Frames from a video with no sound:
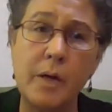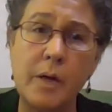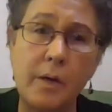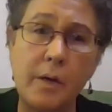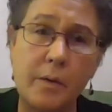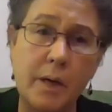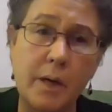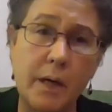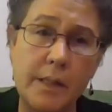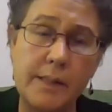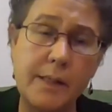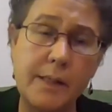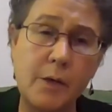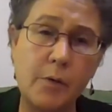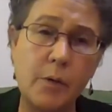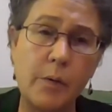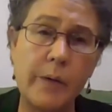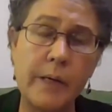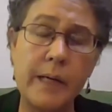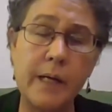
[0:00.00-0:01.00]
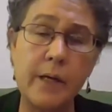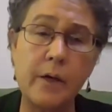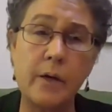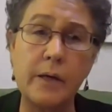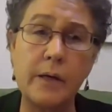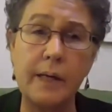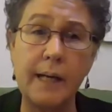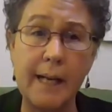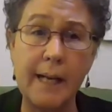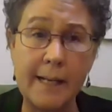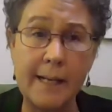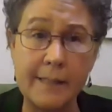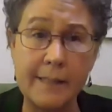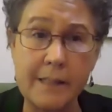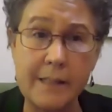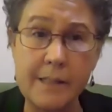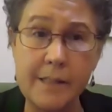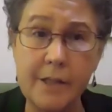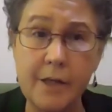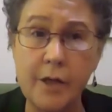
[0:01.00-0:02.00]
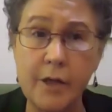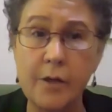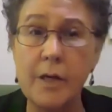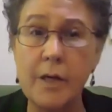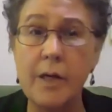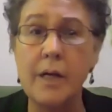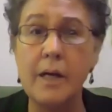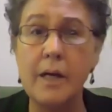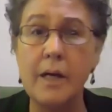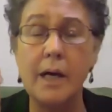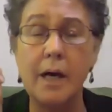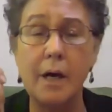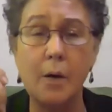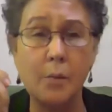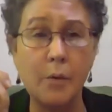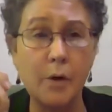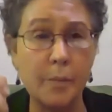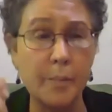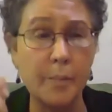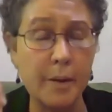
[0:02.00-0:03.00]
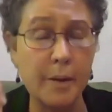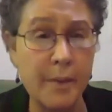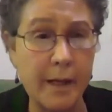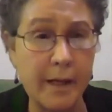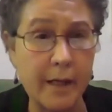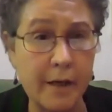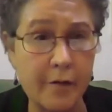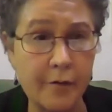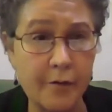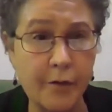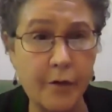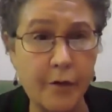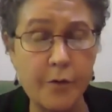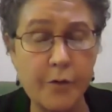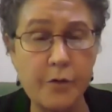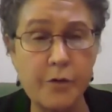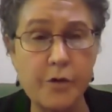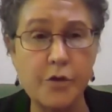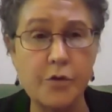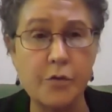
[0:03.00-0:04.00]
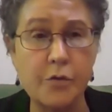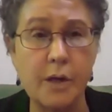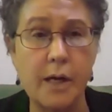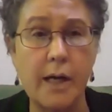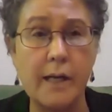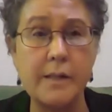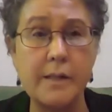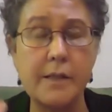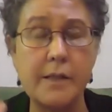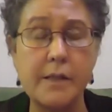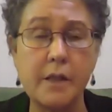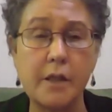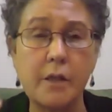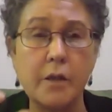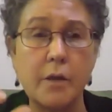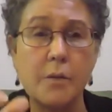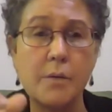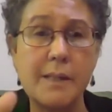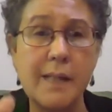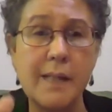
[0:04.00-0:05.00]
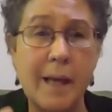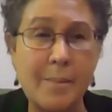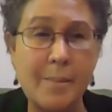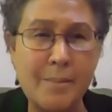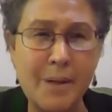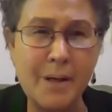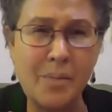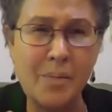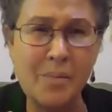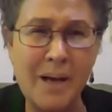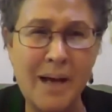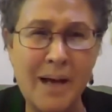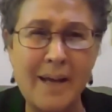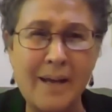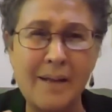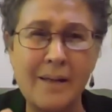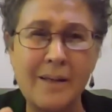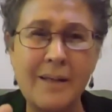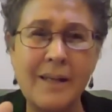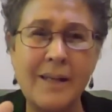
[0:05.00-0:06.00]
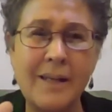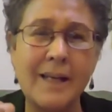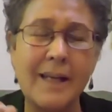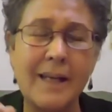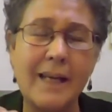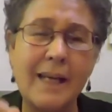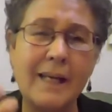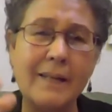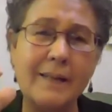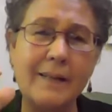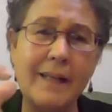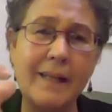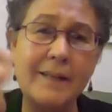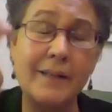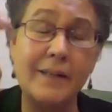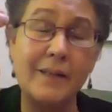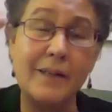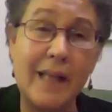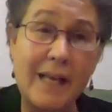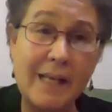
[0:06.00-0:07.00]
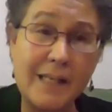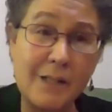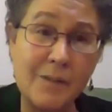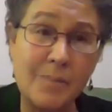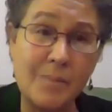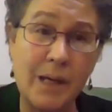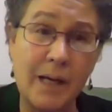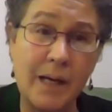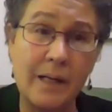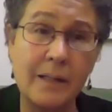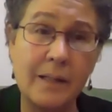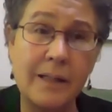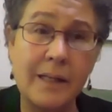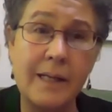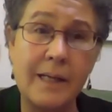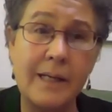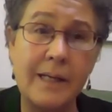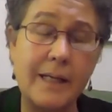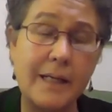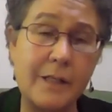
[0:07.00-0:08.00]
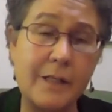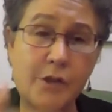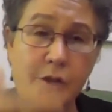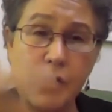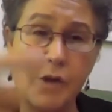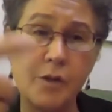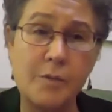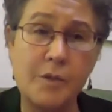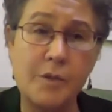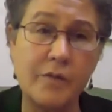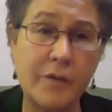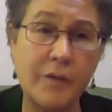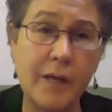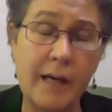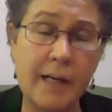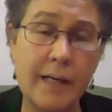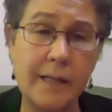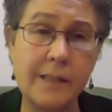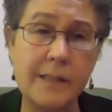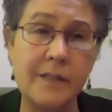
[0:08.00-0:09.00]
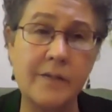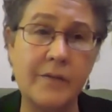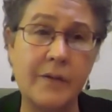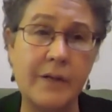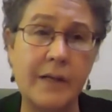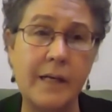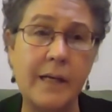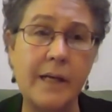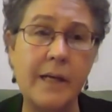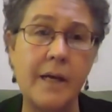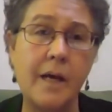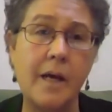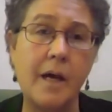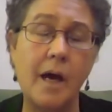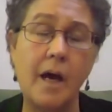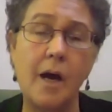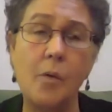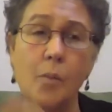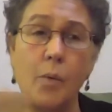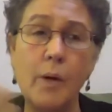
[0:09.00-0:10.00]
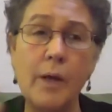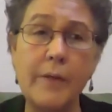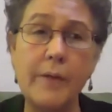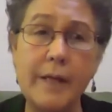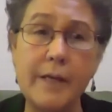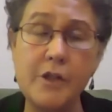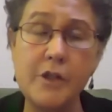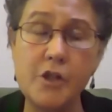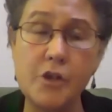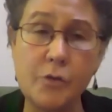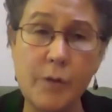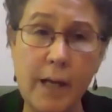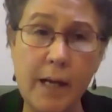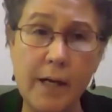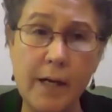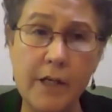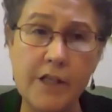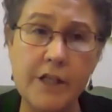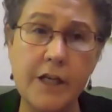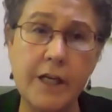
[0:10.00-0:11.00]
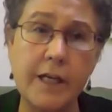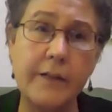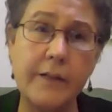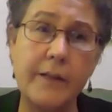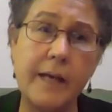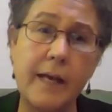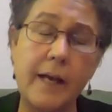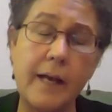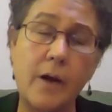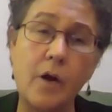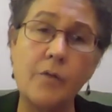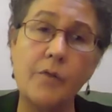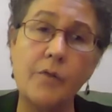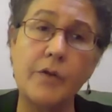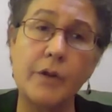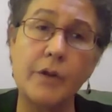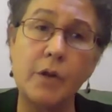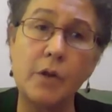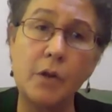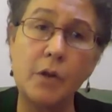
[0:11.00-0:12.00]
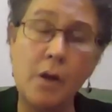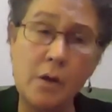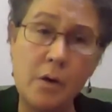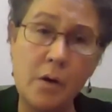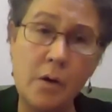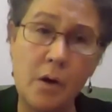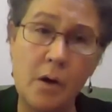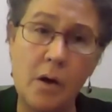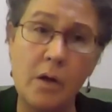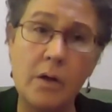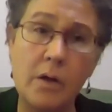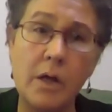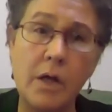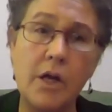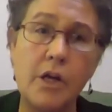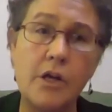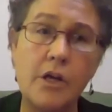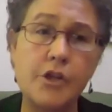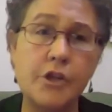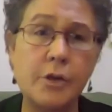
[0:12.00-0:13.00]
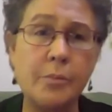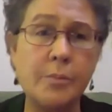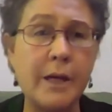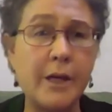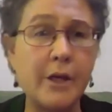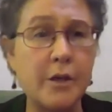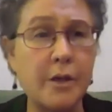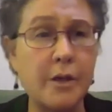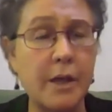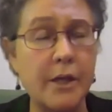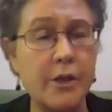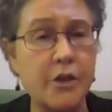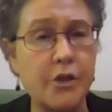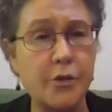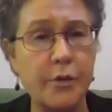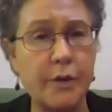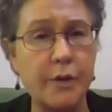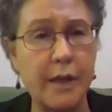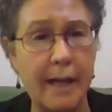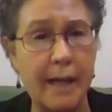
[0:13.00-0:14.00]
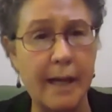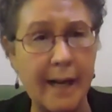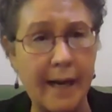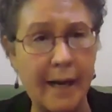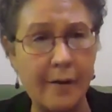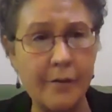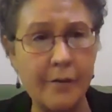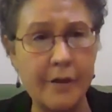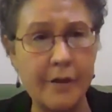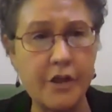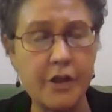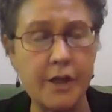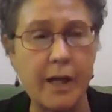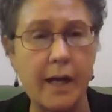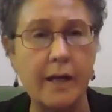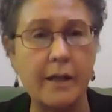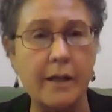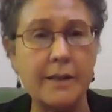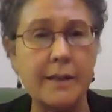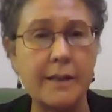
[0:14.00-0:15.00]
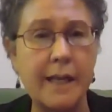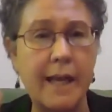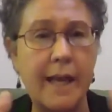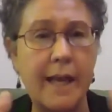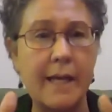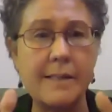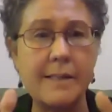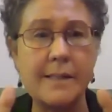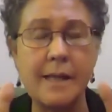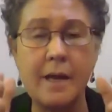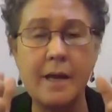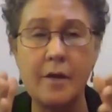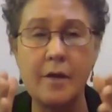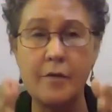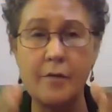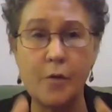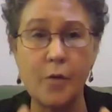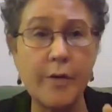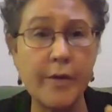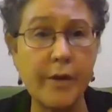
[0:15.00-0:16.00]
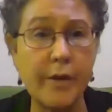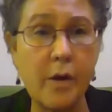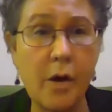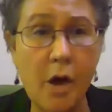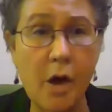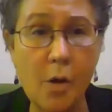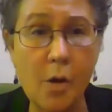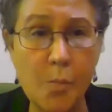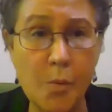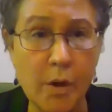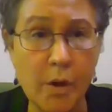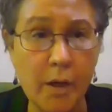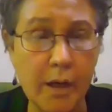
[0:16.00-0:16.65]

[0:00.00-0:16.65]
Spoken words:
zeroing in on it. And this year, we'll be making further strides to close that middle mile and then the last mile in terms of connectivity, with a strategy that over the long haul should make it sure that every child has, for their homework